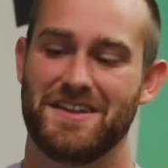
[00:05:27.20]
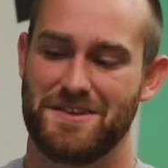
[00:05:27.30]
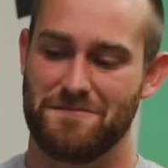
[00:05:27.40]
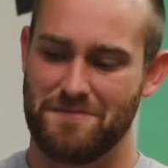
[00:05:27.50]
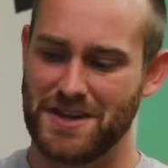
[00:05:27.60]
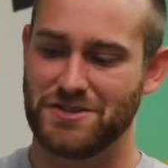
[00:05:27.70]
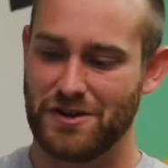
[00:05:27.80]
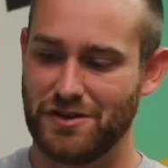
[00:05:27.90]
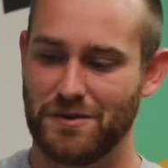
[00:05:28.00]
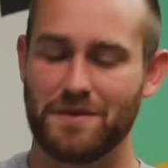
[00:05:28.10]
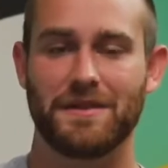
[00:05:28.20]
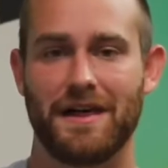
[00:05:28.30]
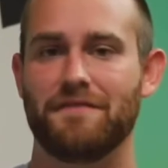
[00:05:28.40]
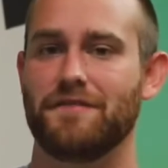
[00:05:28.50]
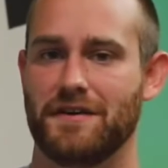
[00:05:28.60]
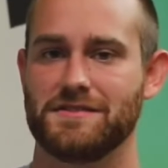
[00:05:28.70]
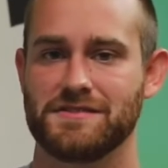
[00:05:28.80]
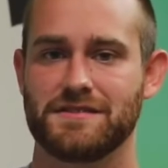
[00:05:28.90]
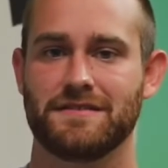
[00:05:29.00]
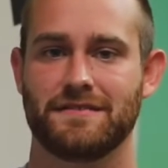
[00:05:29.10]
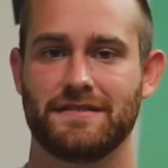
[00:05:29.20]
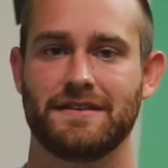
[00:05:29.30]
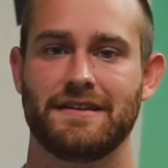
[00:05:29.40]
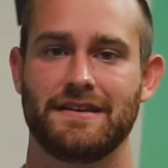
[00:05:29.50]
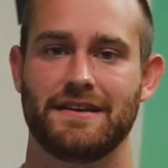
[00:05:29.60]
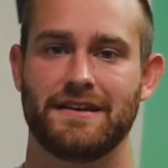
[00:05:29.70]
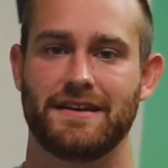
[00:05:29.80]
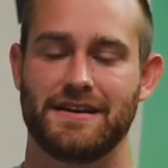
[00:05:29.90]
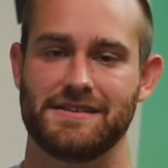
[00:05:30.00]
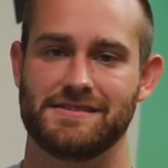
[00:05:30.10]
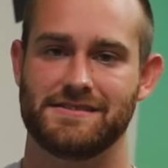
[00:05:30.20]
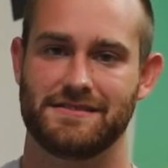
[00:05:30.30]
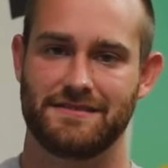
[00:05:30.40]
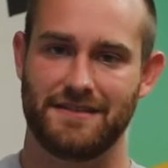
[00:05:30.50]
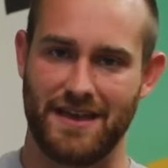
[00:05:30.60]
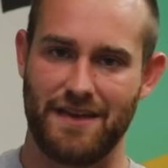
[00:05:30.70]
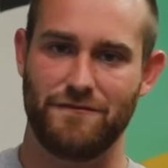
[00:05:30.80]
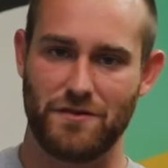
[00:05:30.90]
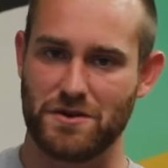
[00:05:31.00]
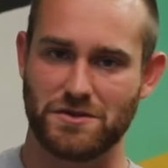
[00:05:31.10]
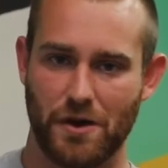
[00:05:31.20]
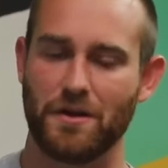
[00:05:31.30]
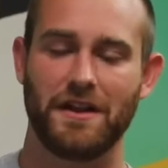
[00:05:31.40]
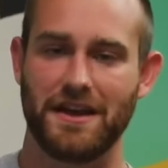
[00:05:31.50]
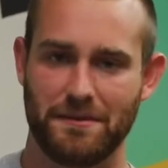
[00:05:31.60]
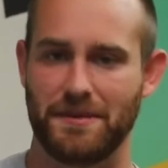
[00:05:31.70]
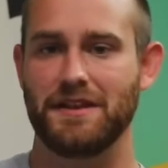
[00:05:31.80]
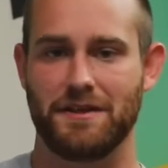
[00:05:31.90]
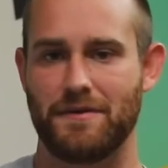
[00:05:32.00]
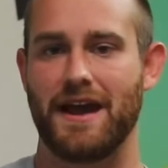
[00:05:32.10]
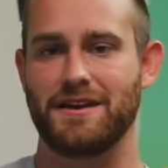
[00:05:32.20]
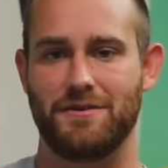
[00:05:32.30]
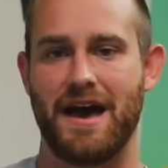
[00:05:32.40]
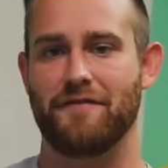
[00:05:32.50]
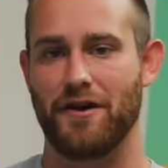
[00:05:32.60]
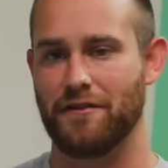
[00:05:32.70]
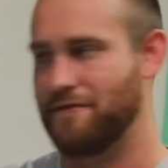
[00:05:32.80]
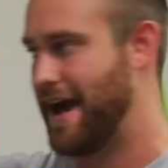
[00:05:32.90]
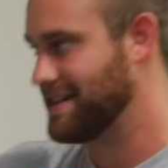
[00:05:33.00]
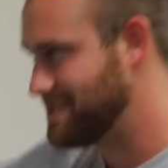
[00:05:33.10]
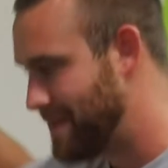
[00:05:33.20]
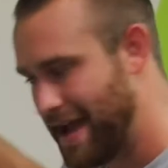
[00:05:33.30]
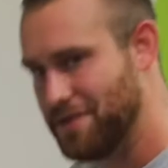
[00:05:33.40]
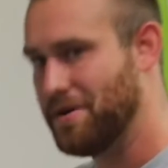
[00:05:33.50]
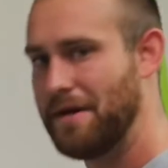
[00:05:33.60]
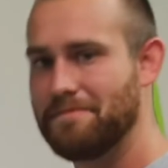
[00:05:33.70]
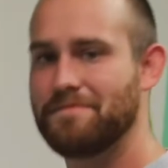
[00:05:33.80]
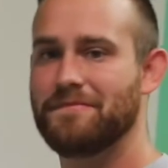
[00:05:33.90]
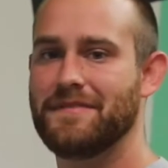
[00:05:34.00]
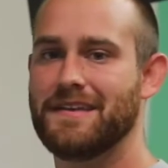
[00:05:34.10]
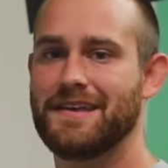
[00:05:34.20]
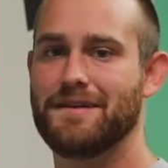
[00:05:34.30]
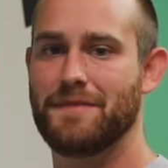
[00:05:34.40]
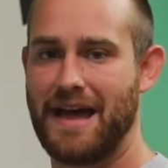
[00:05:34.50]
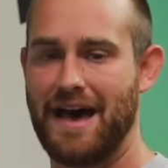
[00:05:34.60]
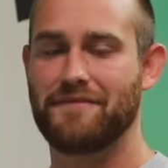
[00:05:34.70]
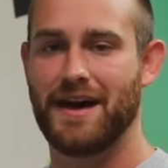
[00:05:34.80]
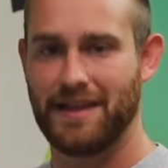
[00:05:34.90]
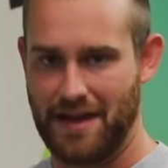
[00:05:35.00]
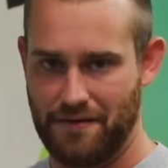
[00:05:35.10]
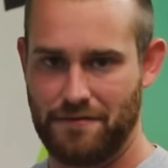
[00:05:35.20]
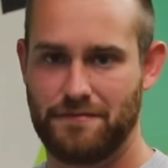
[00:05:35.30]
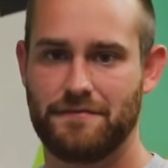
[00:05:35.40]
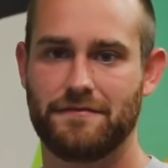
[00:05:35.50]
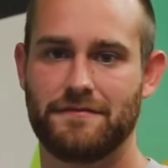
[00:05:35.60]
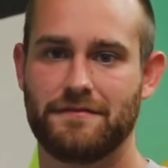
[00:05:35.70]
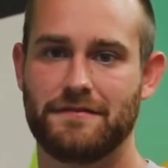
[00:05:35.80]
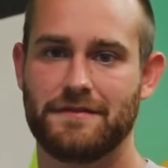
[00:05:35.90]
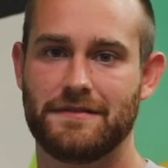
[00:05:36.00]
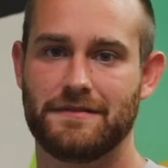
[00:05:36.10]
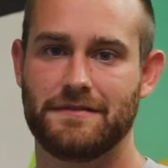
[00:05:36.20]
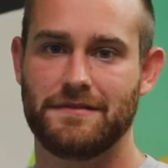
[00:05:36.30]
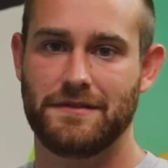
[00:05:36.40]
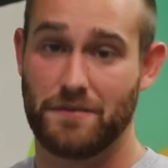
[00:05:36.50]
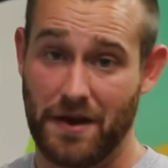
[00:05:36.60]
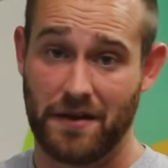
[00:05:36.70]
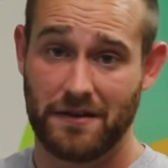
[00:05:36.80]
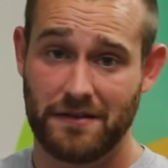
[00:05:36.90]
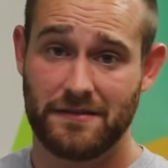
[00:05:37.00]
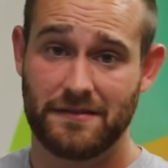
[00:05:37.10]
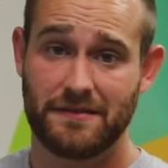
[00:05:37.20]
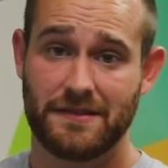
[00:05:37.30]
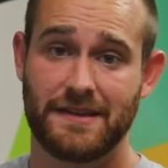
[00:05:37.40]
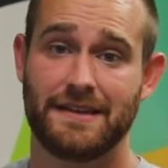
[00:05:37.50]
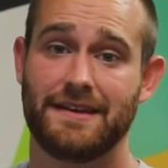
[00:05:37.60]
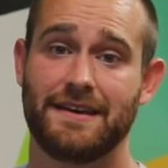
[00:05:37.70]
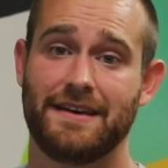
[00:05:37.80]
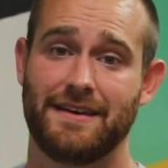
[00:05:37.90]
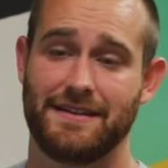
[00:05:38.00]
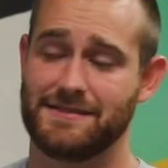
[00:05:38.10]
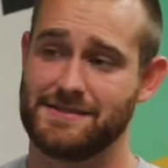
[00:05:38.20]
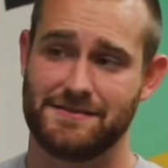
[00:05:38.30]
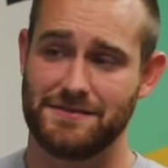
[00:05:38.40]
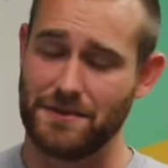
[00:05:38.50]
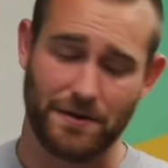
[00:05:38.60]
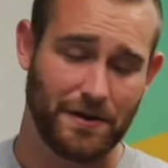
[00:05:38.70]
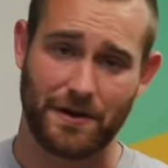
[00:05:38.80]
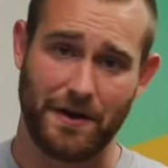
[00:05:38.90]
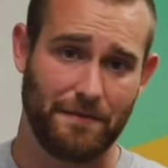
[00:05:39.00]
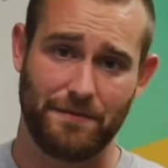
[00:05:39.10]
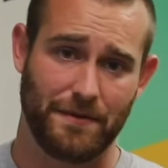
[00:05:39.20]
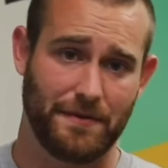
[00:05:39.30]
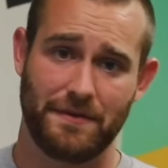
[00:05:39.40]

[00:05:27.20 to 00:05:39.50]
make sure you're doing it with love first. Because if you're totally and completely right and you have all the facts to back you up, but have not love, you're wrong. It's no longer helpful.